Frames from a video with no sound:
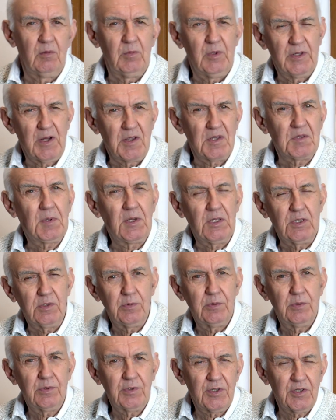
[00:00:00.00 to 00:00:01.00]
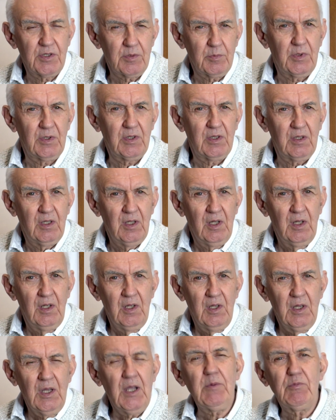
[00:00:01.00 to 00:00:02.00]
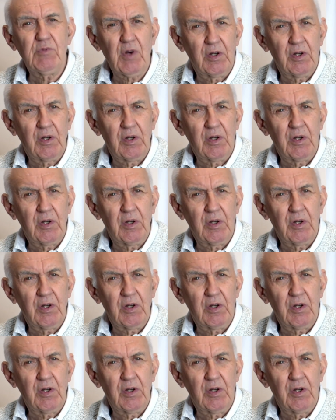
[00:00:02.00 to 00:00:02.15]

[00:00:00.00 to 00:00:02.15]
My name is Peter Waters and my ham